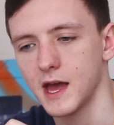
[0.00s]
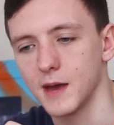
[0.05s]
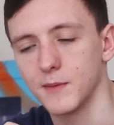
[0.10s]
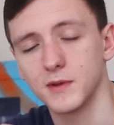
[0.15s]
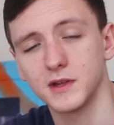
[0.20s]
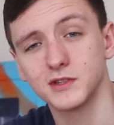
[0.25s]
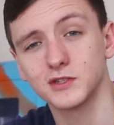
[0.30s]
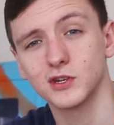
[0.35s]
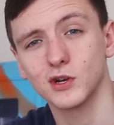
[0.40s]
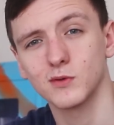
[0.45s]

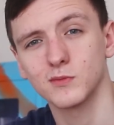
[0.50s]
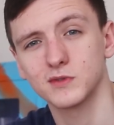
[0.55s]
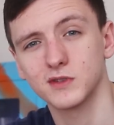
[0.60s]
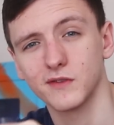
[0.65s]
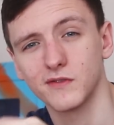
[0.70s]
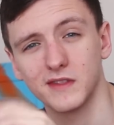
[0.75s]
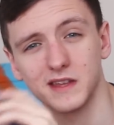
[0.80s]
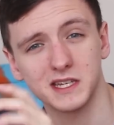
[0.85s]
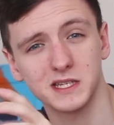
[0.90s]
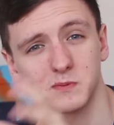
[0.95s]
In terms
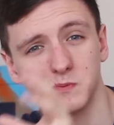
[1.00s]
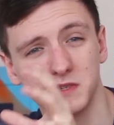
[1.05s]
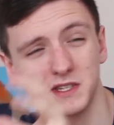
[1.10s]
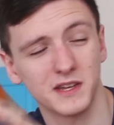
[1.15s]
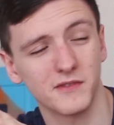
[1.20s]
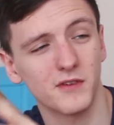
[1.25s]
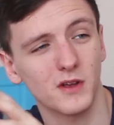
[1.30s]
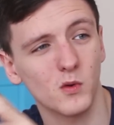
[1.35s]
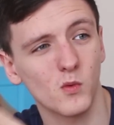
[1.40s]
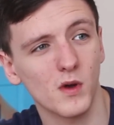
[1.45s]
of this
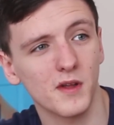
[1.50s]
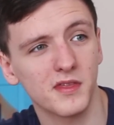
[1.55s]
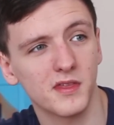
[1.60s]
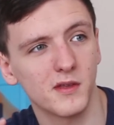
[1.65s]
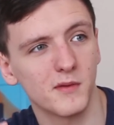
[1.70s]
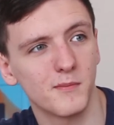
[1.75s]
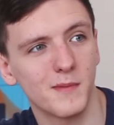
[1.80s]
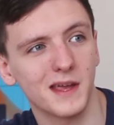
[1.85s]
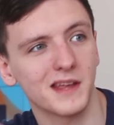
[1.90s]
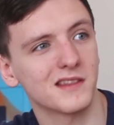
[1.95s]
specific one,
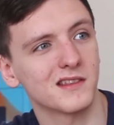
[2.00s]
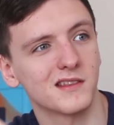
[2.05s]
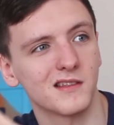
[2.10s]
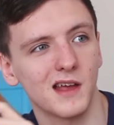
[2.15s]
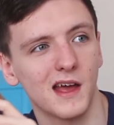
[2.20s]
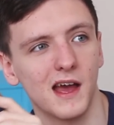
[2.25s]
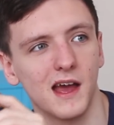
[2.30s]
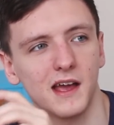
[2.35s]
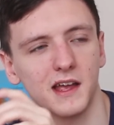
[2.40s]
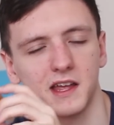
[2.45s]
the main
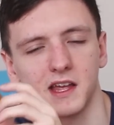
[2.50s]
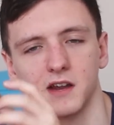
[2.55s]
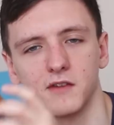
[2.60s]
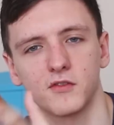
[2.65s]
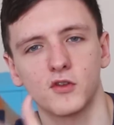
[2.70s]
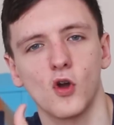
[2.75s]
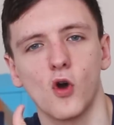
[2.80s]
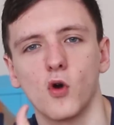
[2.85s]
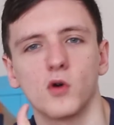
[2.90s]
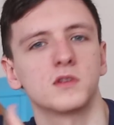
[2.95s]
kind
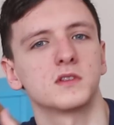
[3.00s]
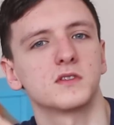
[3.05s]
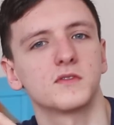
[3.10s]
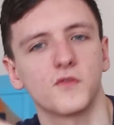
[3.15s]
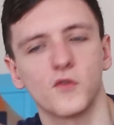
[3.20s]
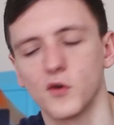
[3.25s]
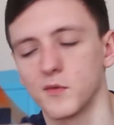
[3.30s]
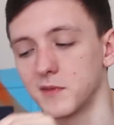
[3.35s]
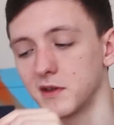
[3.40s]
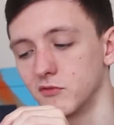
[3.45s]
of cons
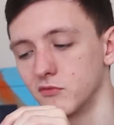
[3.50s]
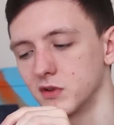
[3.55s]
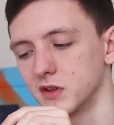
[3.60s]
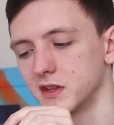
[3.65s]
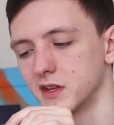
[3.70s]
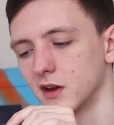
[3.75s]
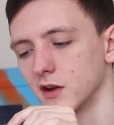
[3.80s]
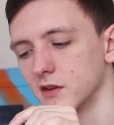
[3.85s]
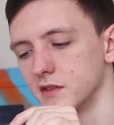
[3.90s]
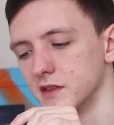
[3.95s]
for me
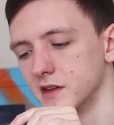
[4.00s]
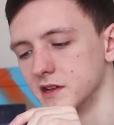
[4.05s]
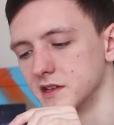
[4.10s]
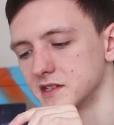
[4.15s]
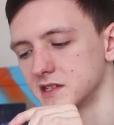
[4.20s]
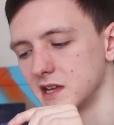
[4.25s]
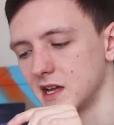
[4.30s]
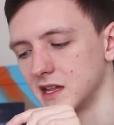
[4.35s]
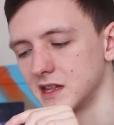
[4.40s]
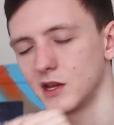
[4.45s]
really are that
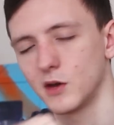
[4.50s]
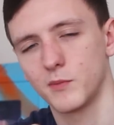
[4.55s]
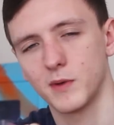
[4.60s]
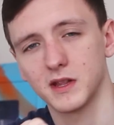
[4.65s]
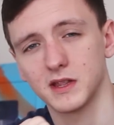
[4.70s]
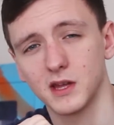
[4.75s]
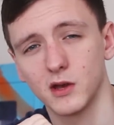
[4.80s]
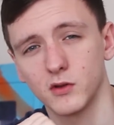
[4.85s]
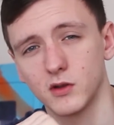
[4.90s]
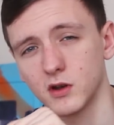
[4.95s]
it's a little
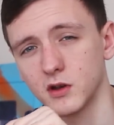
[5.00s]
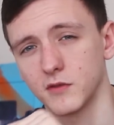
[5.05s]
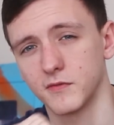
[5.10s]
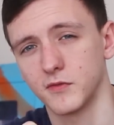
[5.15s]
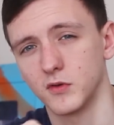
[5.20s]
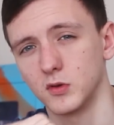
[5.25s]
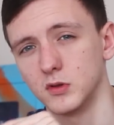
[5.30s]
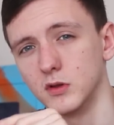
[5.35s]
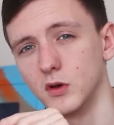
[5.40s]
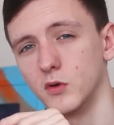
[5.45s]
bit loud on a
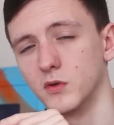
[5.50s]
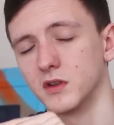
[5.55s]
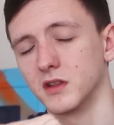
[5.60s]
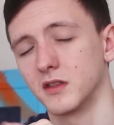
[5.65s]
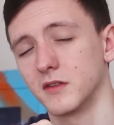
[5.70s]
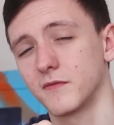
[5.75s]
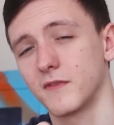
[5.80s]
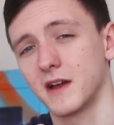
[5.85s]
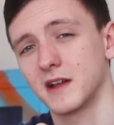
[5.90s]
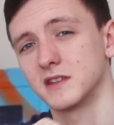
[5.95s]
full load
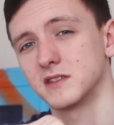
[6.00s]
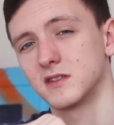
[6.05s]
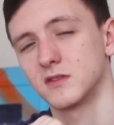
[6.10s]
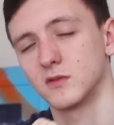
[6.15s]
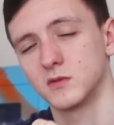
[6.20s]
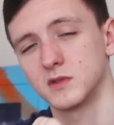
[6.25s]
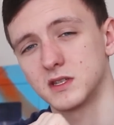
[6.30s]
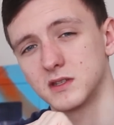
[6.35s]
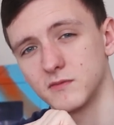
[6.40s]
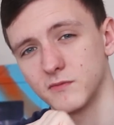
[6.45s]
and the fans
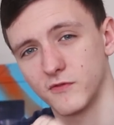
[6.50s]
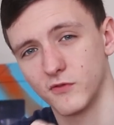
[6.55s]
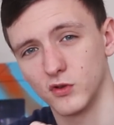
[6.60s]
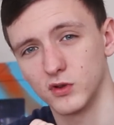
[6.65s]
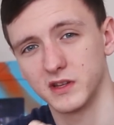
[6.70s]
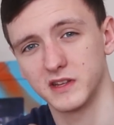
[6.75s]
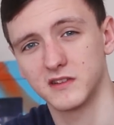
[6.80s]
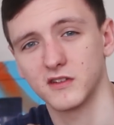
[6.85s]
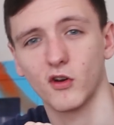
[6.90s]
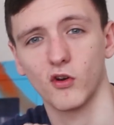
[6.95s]
don't
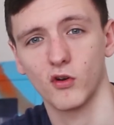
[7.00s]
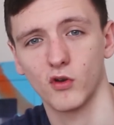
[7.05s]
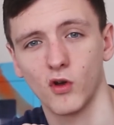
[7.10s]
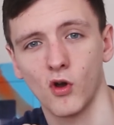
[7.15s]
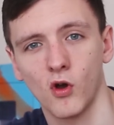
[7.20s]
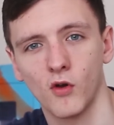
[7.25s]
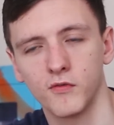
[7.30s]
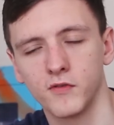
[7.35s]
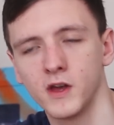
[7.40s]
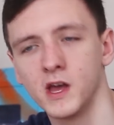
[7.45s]
fully turn
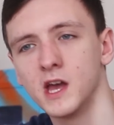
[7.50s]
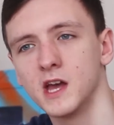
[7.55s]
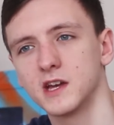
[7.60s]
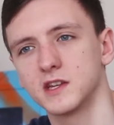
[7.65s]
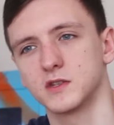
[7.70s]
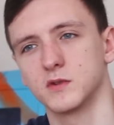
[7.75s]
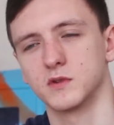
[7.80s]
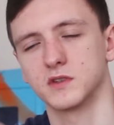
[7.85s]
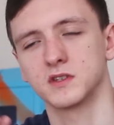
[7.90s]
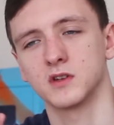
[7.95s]
off.
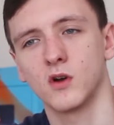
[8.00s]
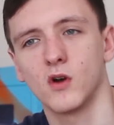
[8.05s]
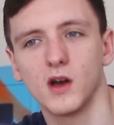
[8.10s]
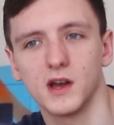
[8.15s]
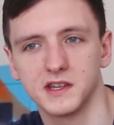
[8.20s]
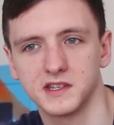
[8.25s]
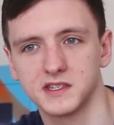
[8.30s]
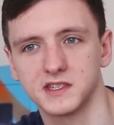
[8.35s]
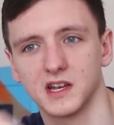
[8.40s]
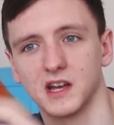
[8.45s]
So it's
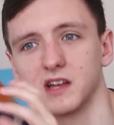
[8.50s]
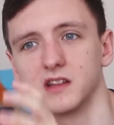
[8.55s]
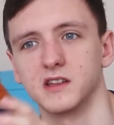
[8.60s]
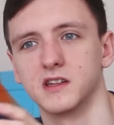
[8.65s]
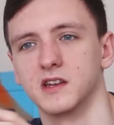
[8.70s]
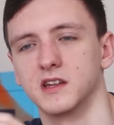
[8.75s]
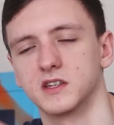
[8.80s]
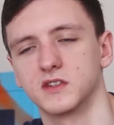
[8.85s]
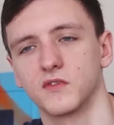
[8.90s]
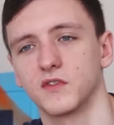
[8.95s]
not as
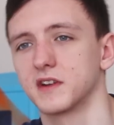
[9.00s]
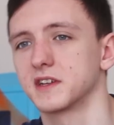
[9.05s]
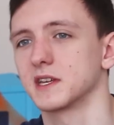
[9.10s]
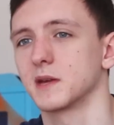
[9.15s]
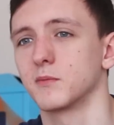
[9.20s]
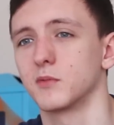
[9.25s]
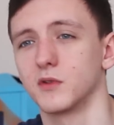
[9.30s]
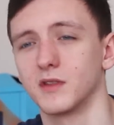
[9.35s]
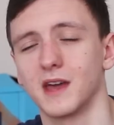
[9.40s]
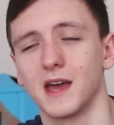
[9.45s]
silent as, for
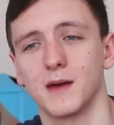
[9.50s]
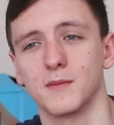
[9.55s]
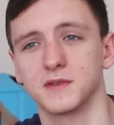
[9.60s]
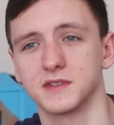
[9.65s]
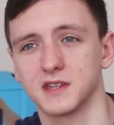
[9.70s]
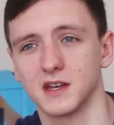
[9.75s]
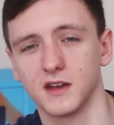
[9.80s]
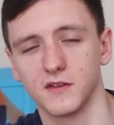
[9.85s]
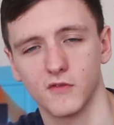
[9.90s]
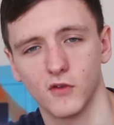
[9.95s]
example, the
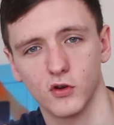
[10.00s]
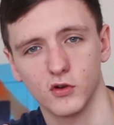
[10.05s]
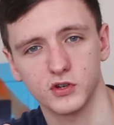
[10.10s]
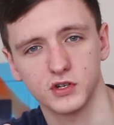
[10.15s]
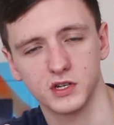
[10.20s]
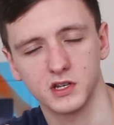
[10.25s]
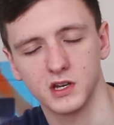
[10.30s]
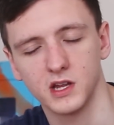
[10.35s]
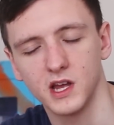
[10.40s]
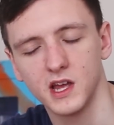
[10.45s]
MSI
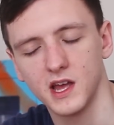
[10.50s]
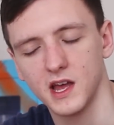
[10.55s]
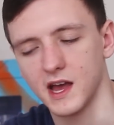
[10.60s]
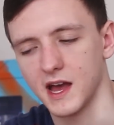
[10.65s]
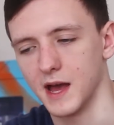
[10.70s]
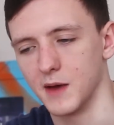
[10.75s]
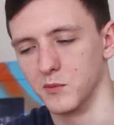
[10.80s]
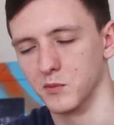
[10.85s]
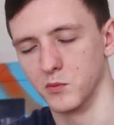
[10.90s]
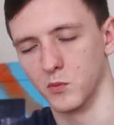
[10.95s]
version,
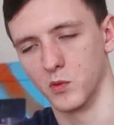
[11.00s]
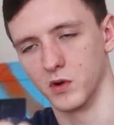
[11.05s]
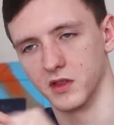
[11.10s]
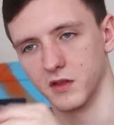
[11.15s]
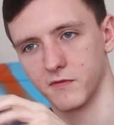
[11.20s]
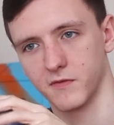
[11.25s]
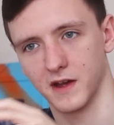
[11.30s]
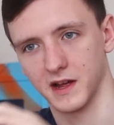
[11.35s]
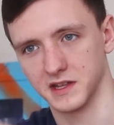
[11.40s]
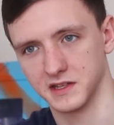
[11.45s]
where
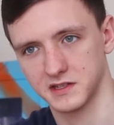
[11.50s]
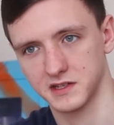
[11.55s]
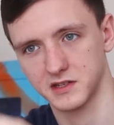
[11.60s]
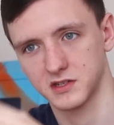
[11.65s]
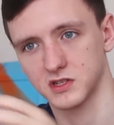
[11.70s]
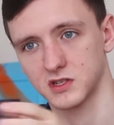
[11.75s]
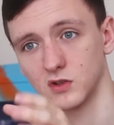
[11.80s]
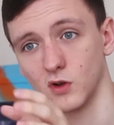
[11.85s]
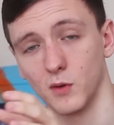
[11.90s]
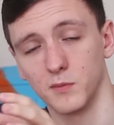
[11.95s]
the fans
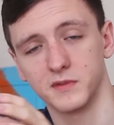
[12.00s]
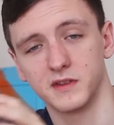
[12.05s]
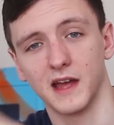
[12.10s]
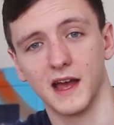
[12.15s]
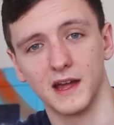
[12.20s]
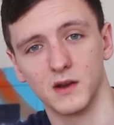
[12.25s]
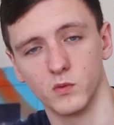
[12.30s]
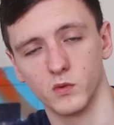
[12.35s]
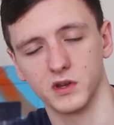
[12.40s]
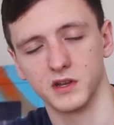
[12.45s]
stop
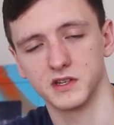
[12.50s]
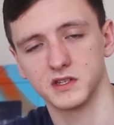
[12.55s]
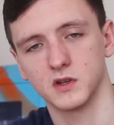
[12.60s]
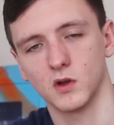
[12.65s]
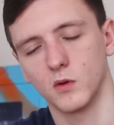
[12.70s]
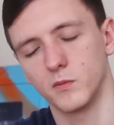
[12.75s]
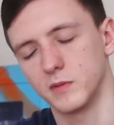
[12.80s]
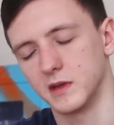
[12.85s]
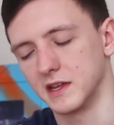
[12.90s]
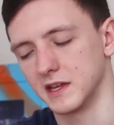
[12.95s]
dead when it's
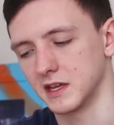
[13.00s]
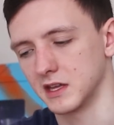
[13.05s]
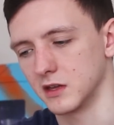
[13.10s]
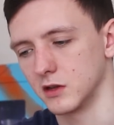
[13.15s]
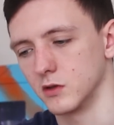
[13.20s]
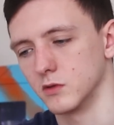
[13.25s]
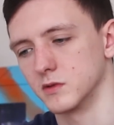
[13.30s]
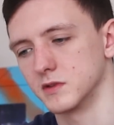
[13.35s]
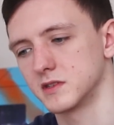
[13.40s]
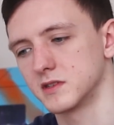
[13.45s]
not being
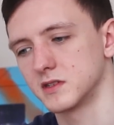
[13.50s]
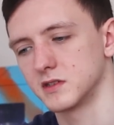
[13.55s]
used.